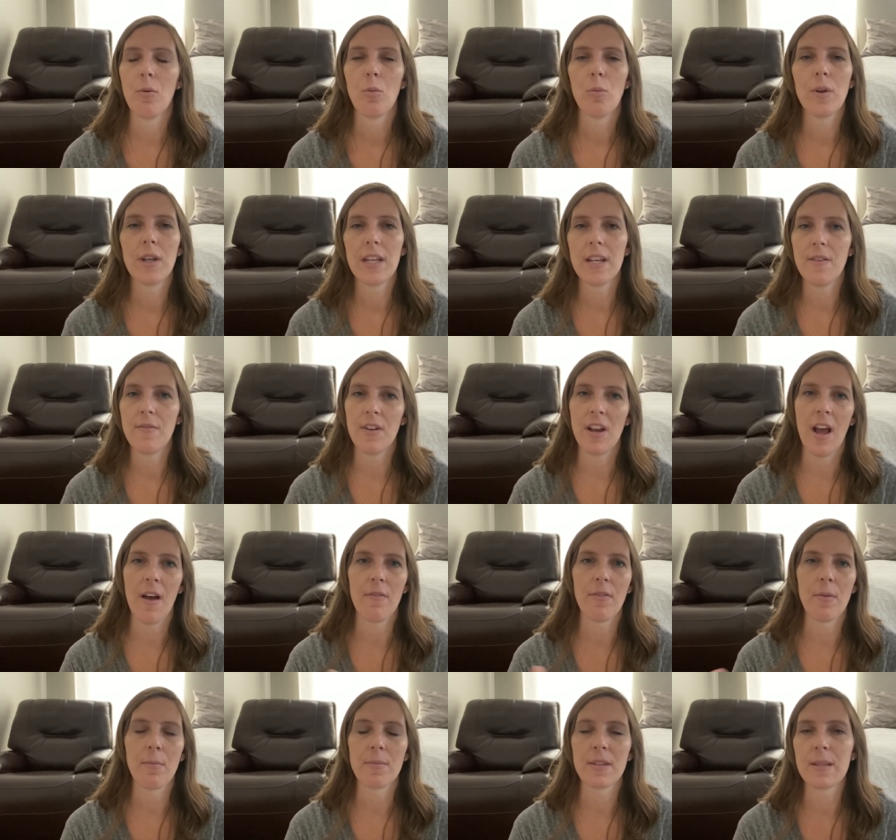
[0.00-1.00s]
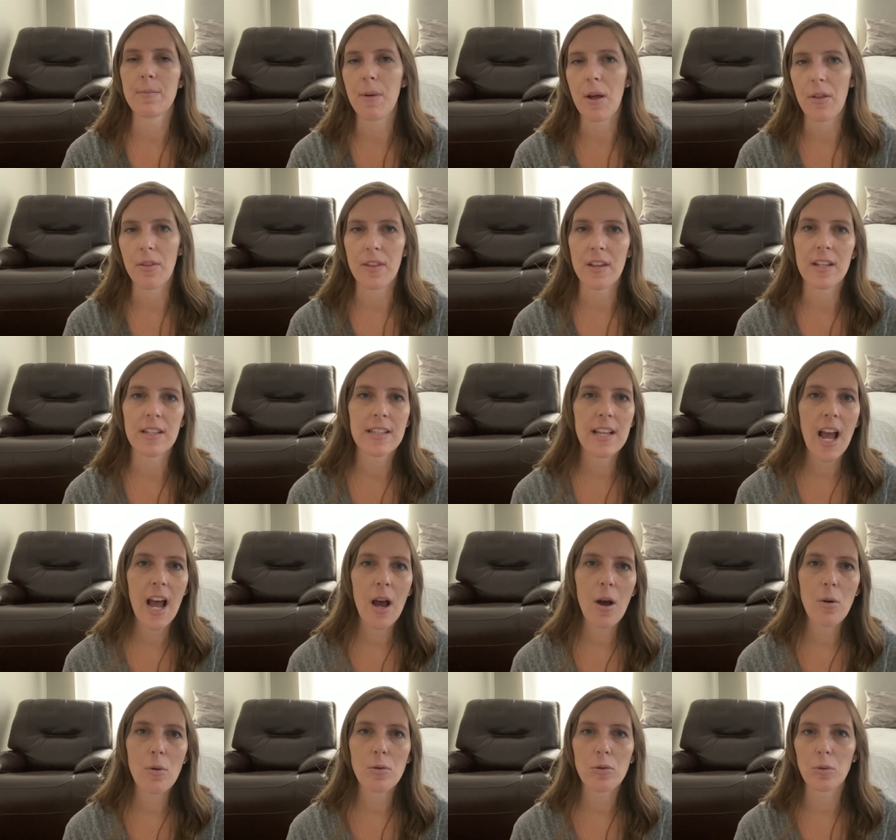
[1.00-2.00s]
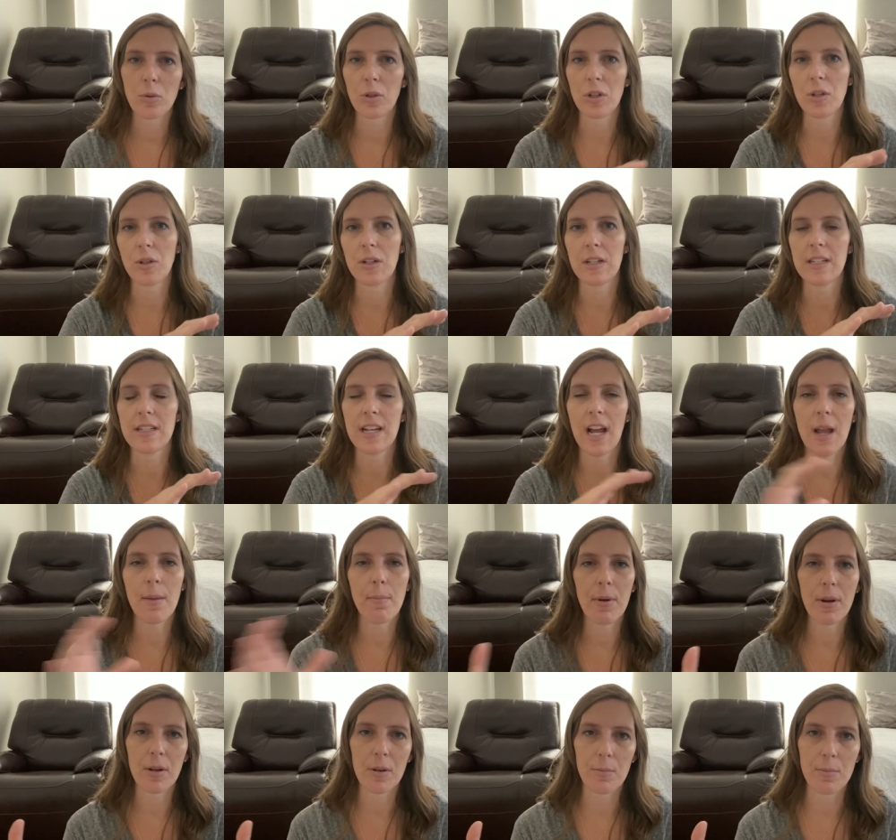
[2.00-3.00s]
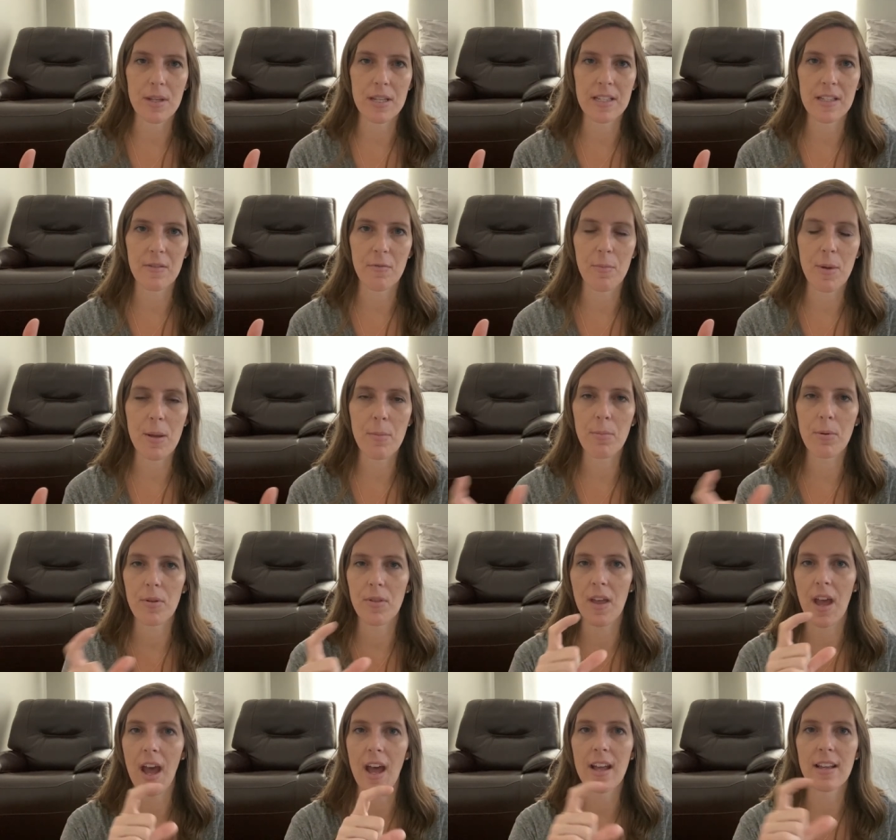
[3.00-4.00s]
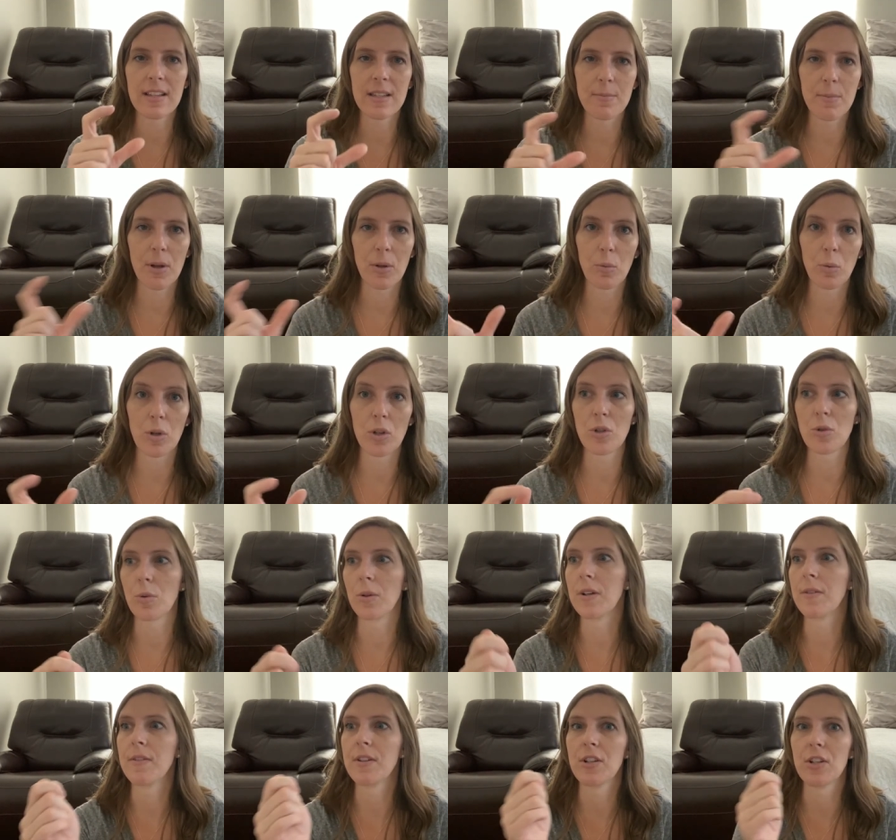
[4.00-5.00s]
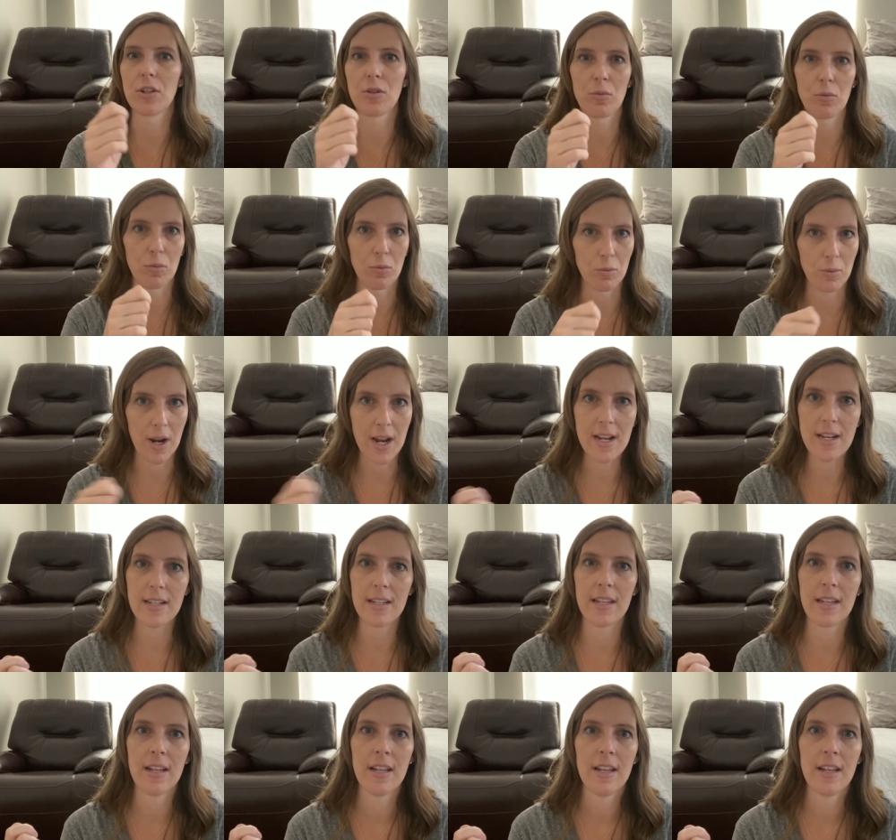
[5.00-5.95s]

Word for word: We can even have them spell things out, or you could type out a piece of paper that has spelled words, or even just write